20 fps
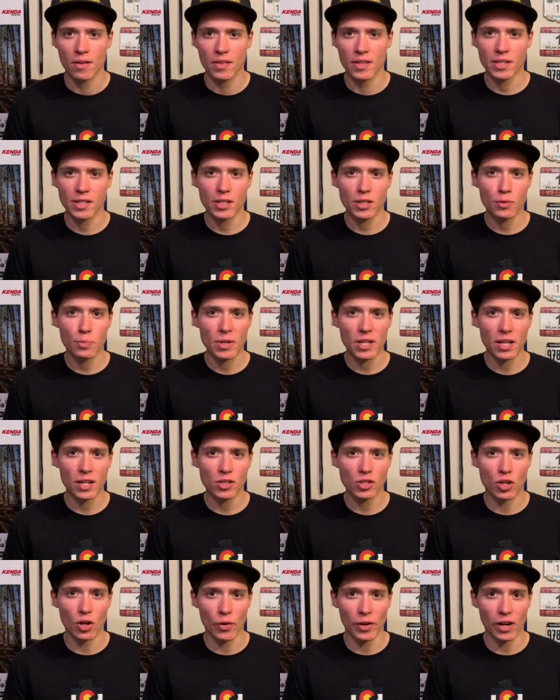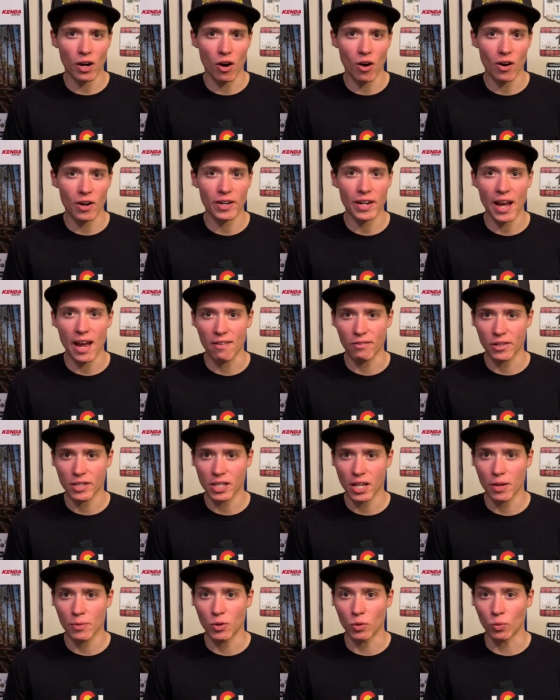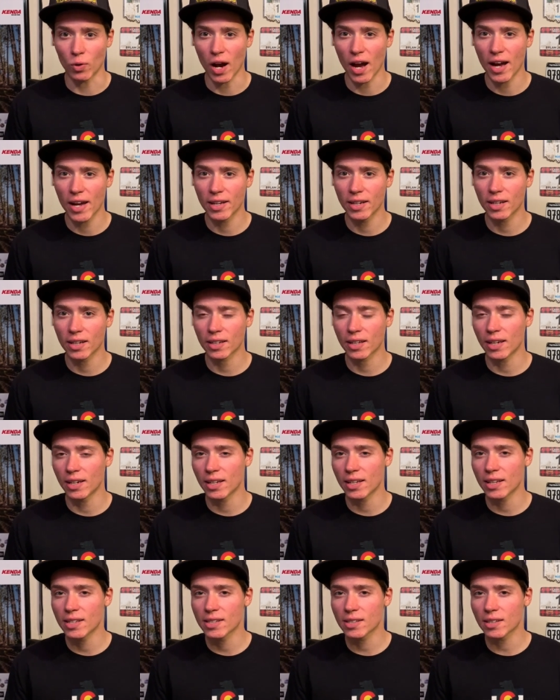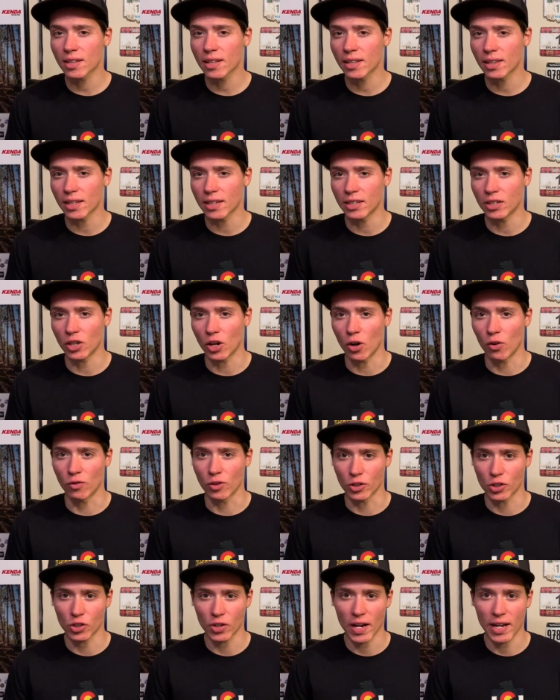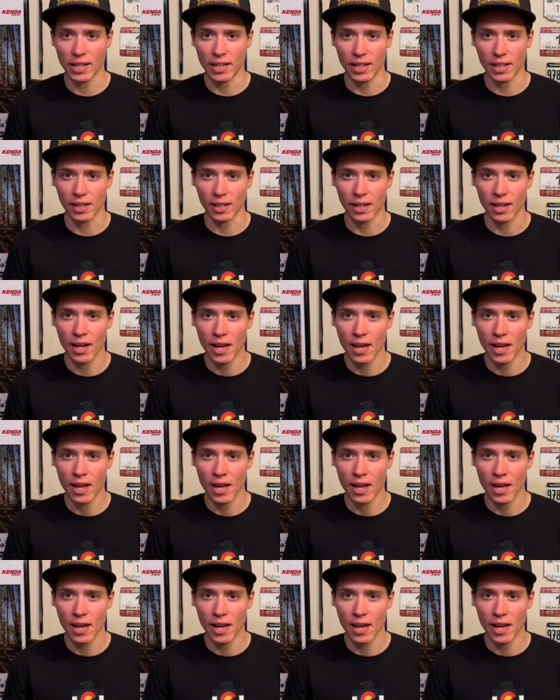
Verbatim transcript: This is because going hard every time you ride can easily lead to overtraining.